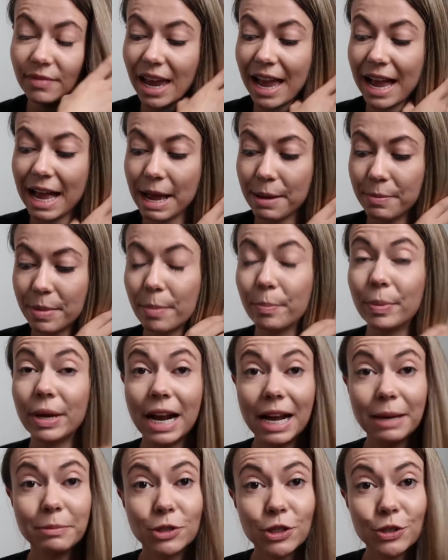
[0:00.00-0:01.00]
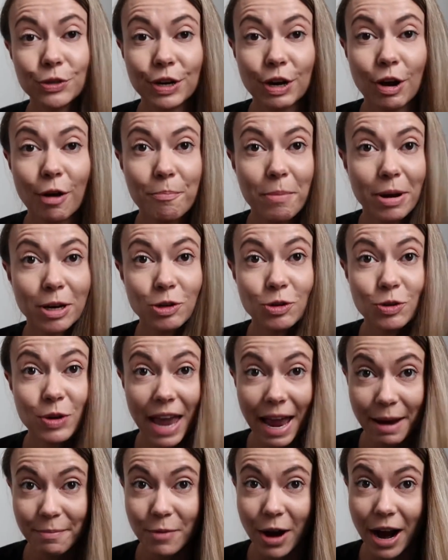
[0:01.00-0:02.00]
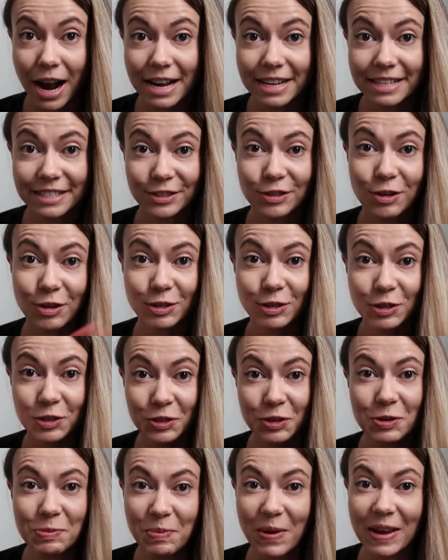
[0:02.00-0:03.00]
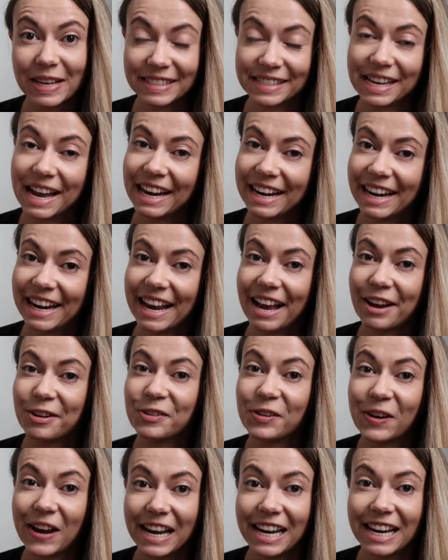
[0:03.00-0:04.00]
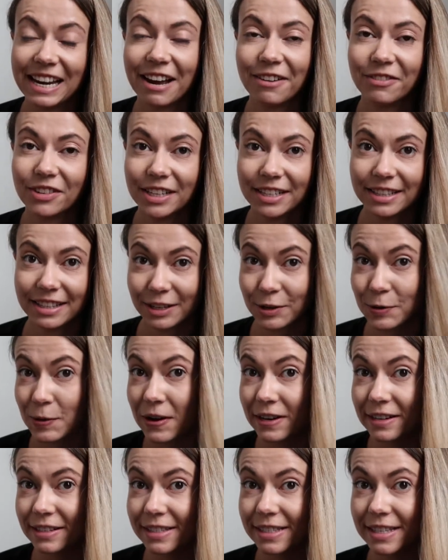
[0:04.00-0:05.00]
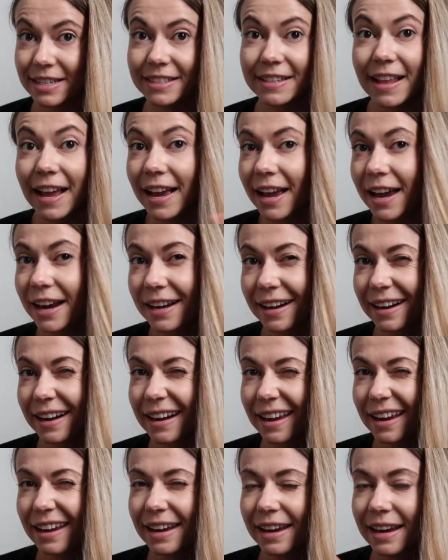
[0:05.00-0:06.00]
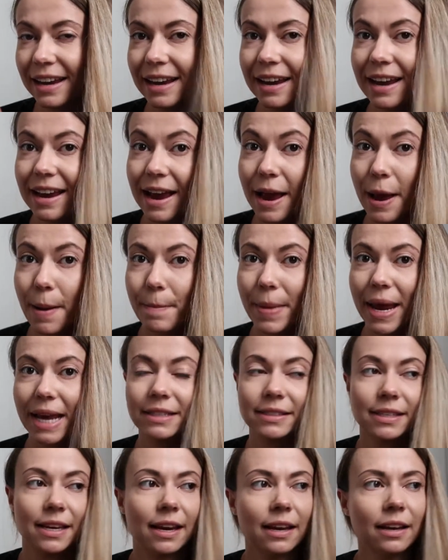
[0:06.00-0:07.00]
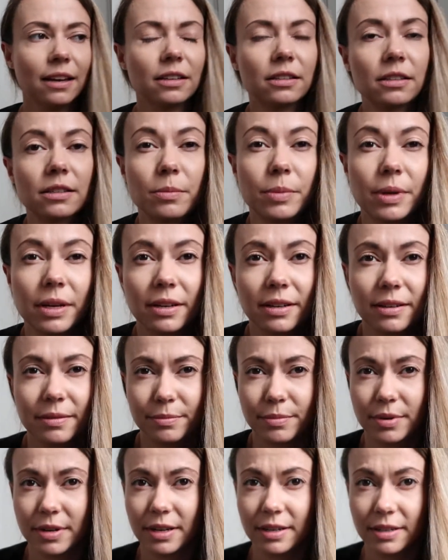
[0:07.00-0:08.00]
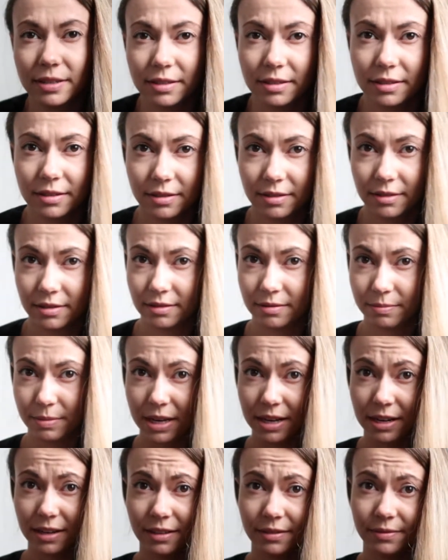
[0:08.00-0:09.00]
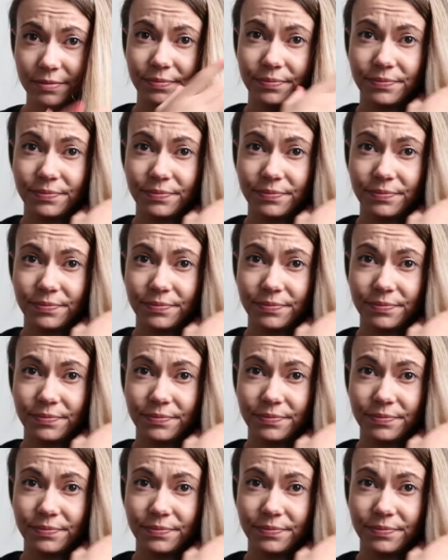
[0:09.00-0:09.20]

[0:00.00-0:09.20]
but I'm shooting on my new camera, so it's super exciting. I really love it. The quality is like amazing. It's a bit better.